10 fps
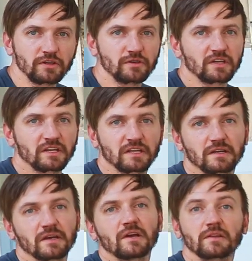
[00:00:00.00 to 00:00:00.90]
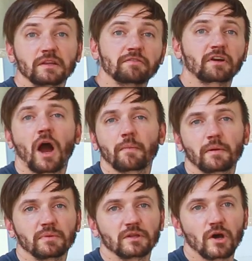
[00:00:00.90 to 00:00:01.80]
you can leave a
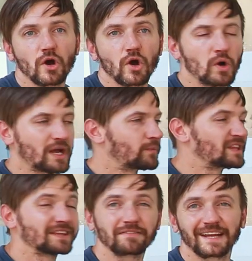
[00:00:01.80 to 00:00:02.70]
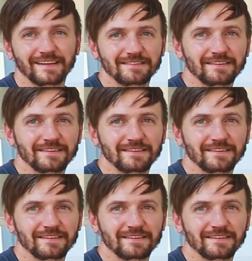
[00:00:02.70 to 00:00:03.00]
comment below and we'd love to answer